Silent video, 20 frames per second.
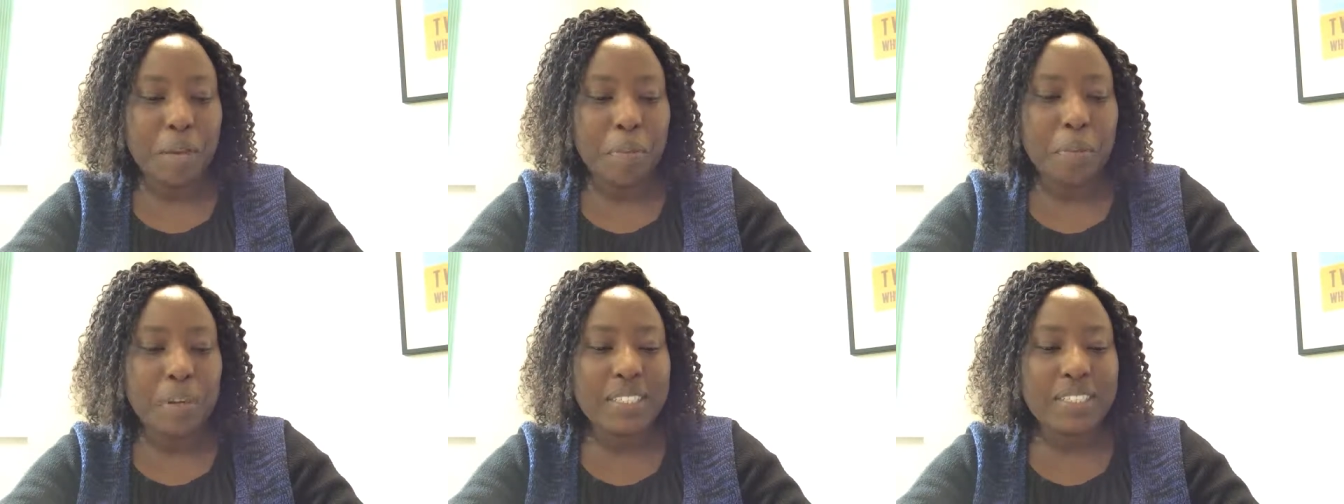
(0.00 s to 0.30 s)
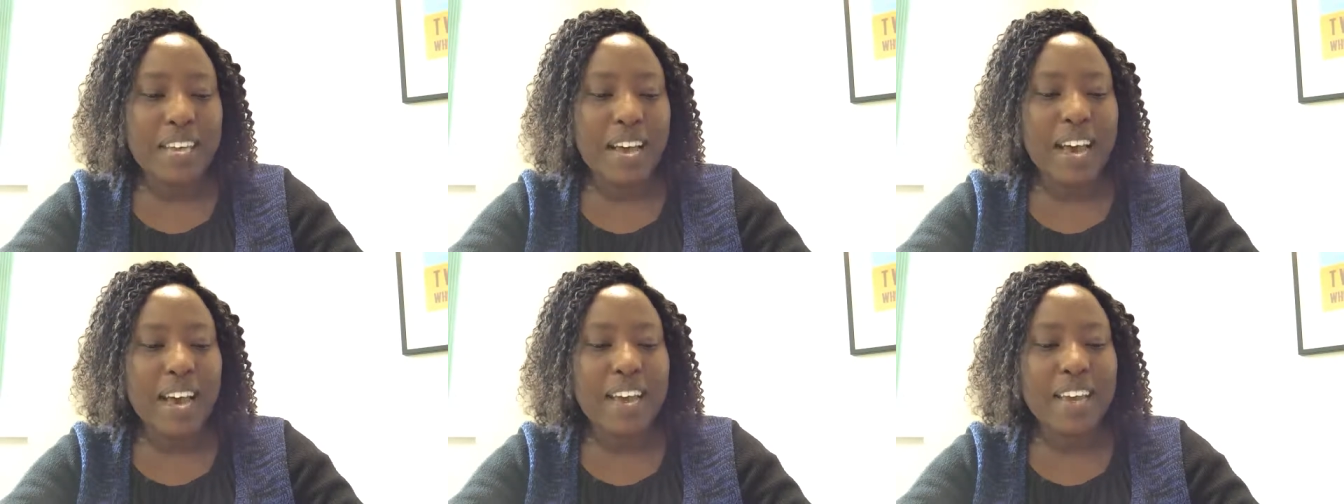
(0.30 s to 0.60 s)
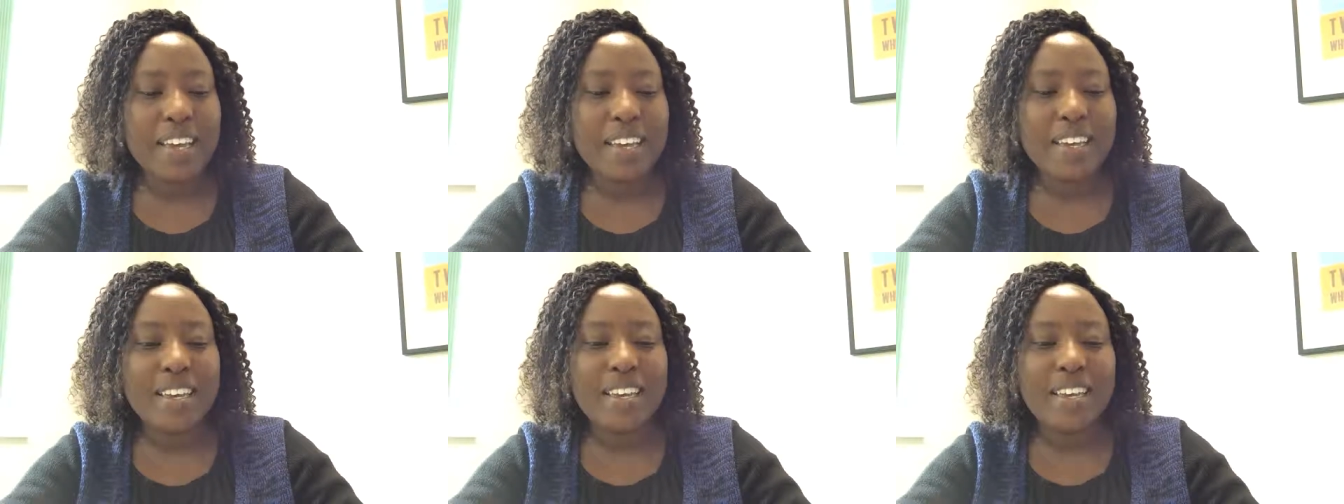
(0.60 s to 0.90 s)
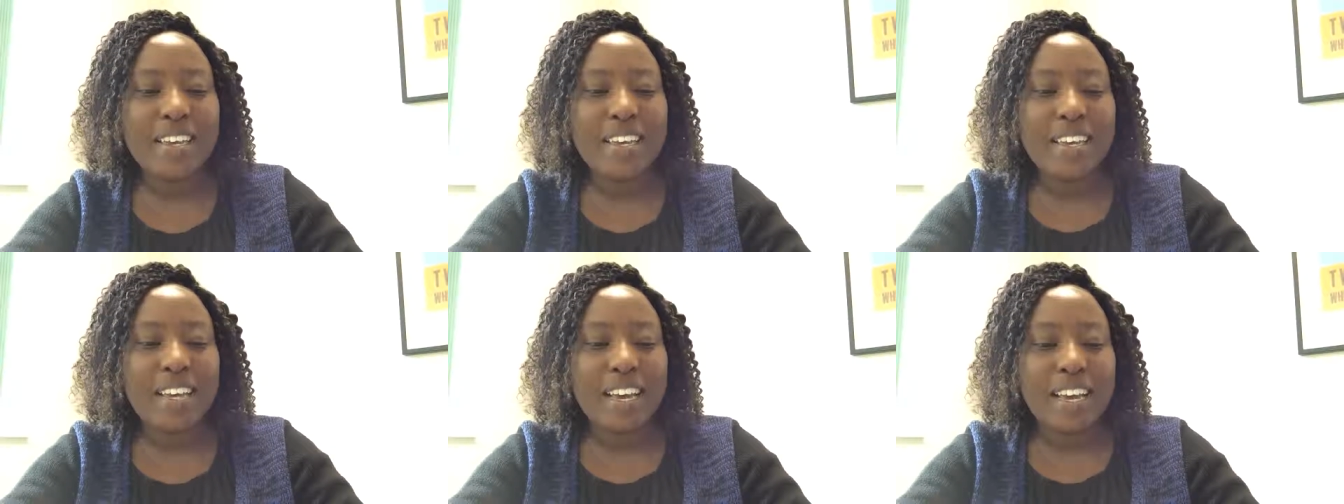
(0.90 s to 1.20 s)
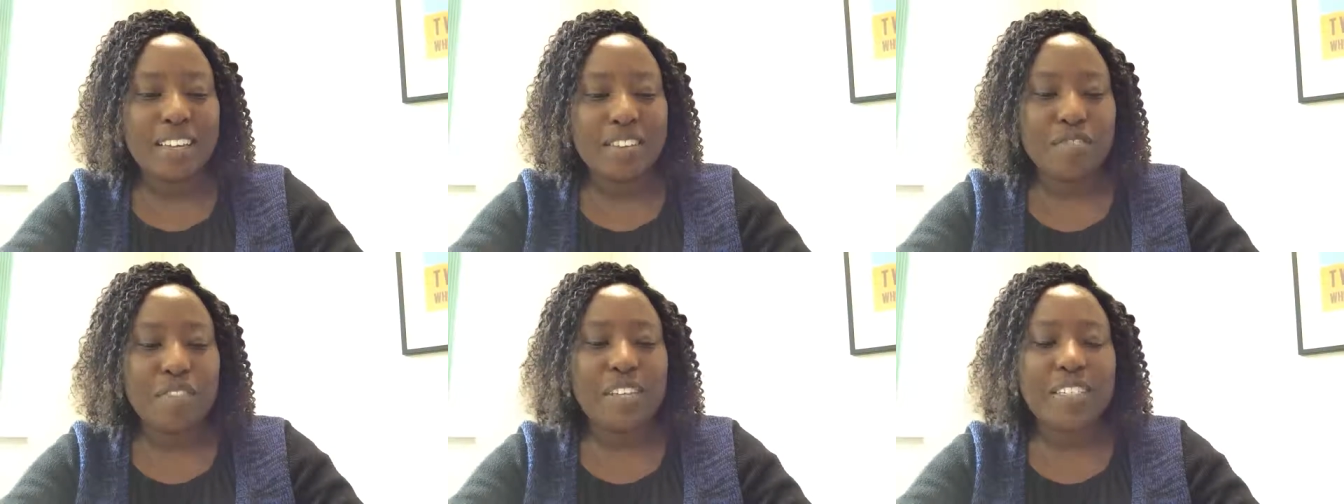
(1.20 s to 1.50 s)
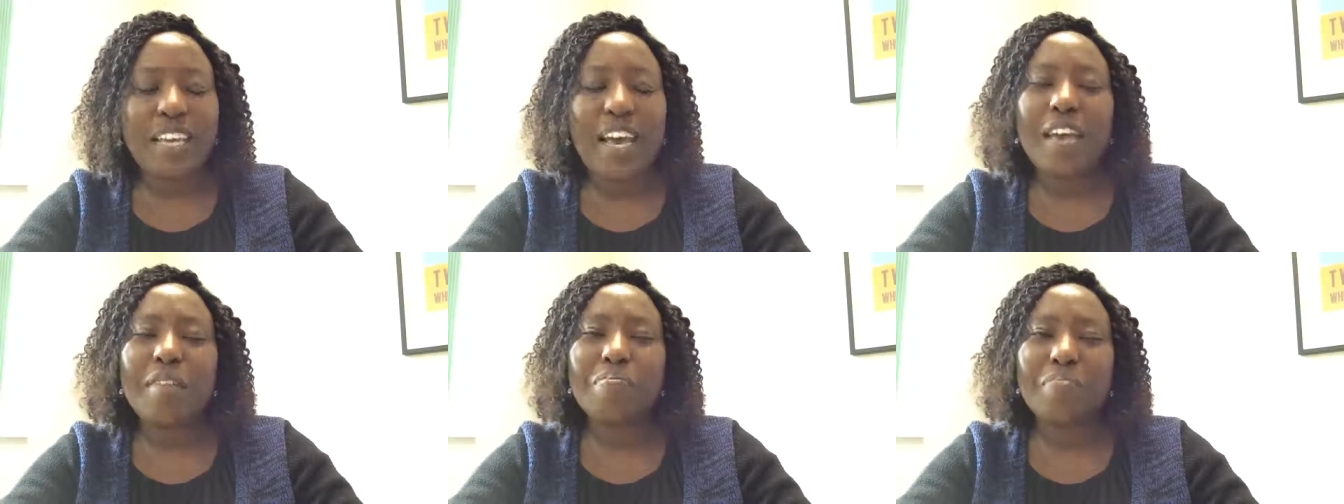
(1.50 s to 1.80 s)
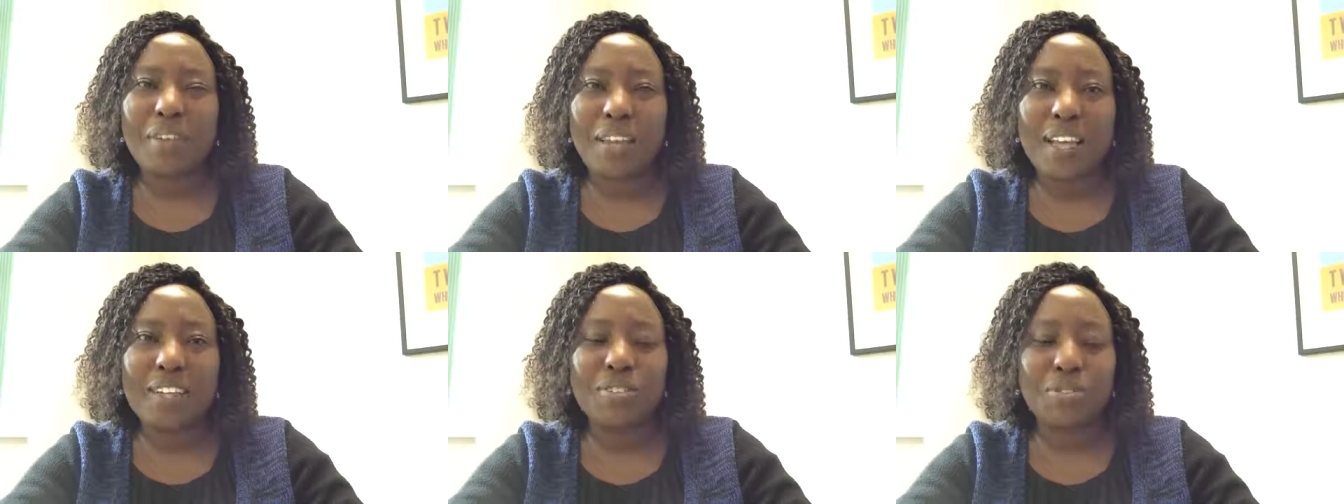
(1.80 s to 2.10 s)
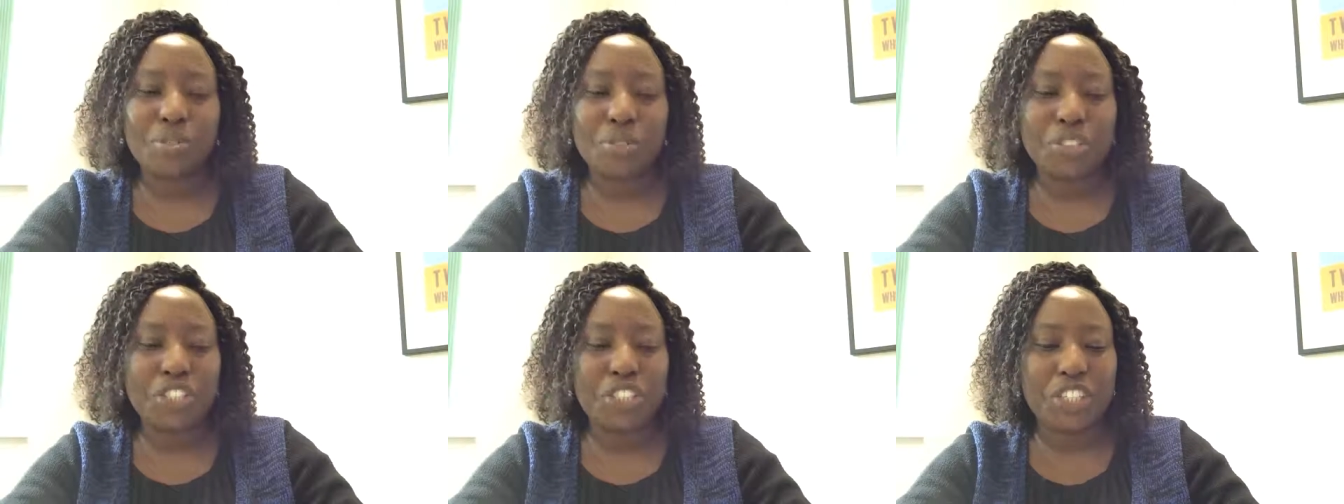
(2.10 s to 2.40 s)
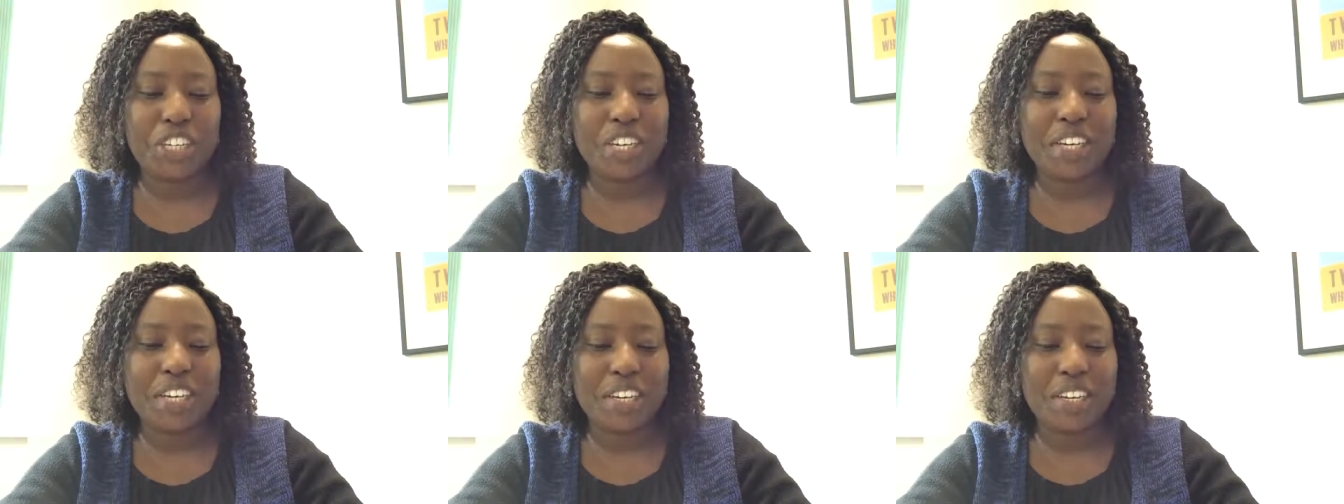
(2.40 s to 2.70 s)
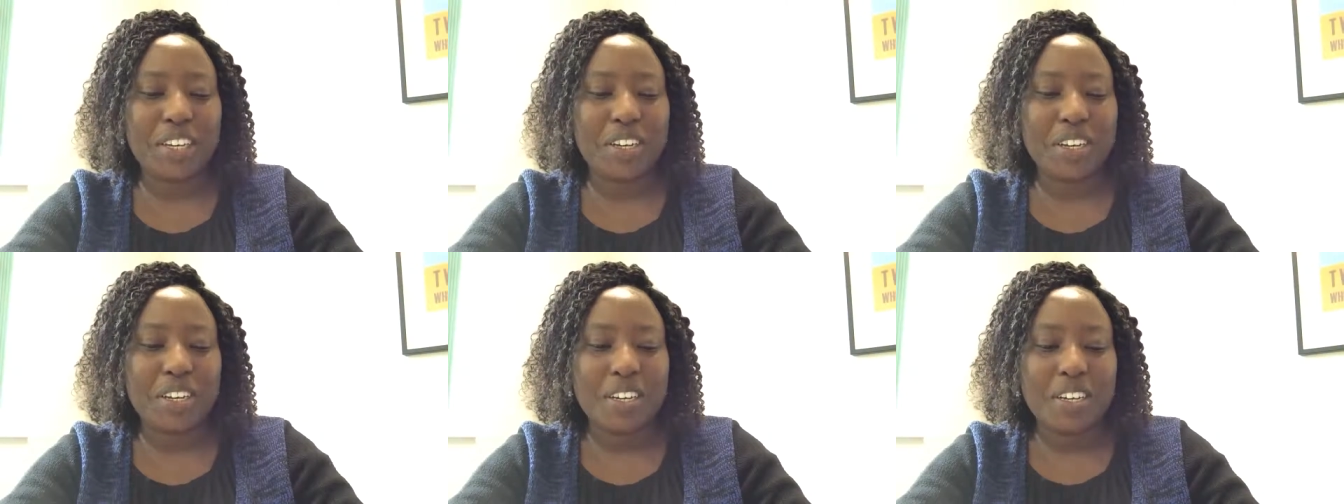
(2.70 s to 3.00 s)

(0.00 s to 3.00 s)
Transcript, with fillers: But I, in fact, I plan to share